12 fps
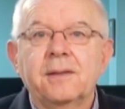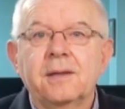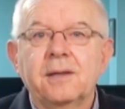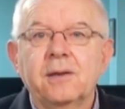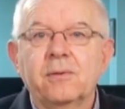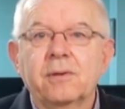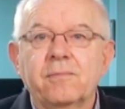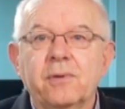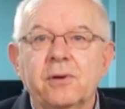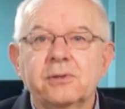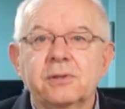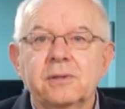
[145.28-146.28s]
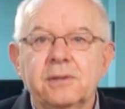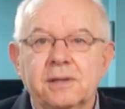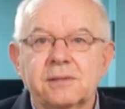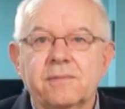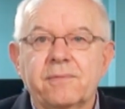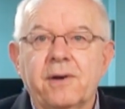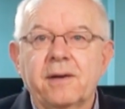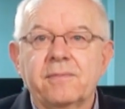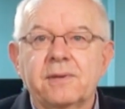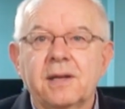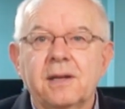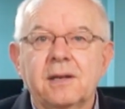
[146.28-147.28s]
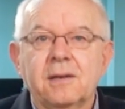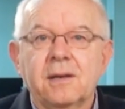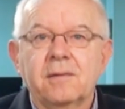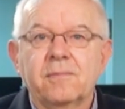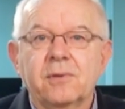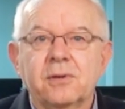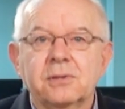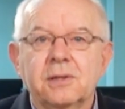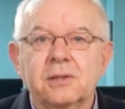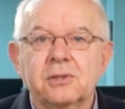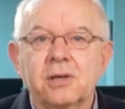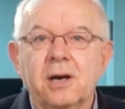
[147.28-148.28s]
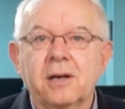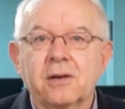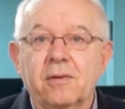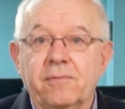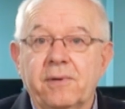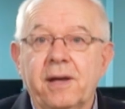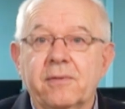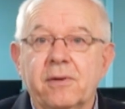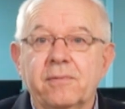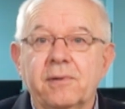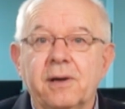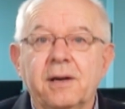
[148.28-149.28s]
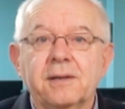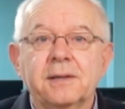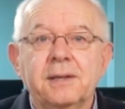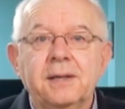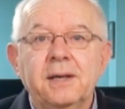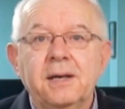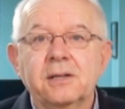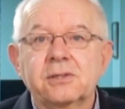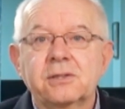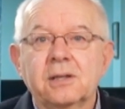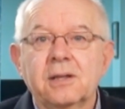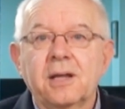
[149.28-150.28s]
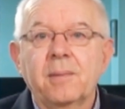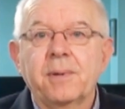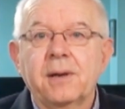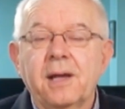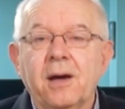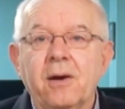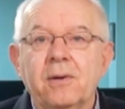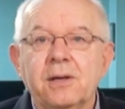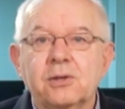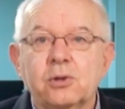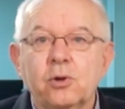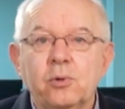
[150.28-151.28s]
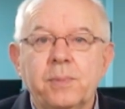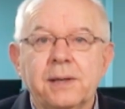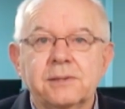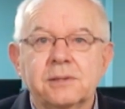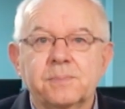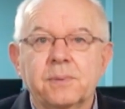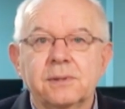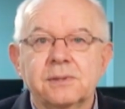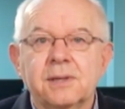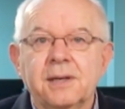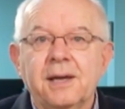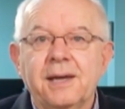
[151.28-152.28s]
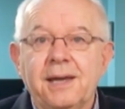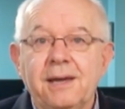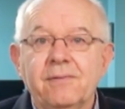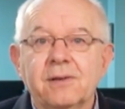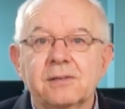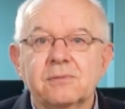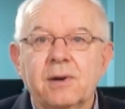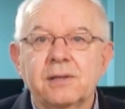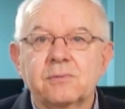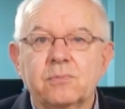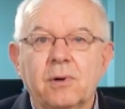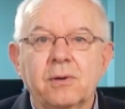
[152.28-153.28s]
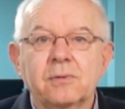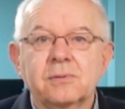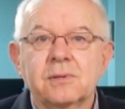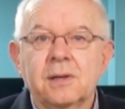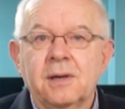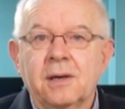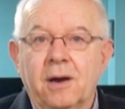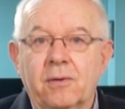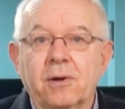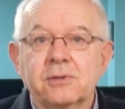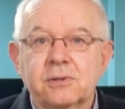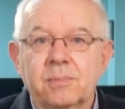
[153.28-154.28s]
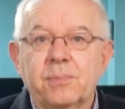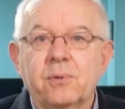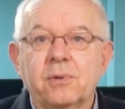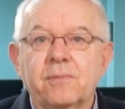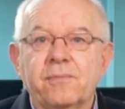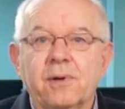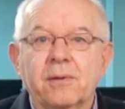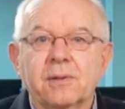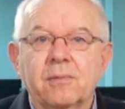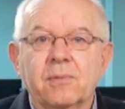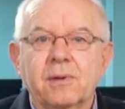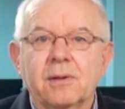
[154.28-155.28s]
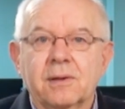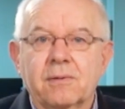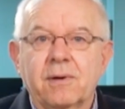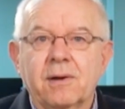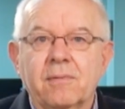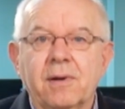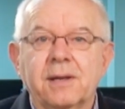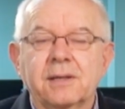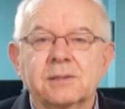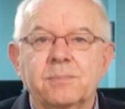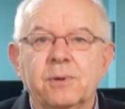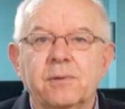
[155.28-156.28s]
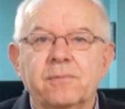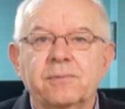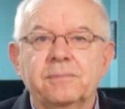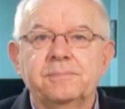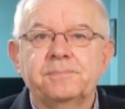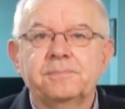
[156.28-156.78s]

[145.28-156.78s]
The yield inversion, that's the 510 inversion in China, got flatter overnight. It is still there, but now only two basis points, even as rates rose across the board following the credit ratings move.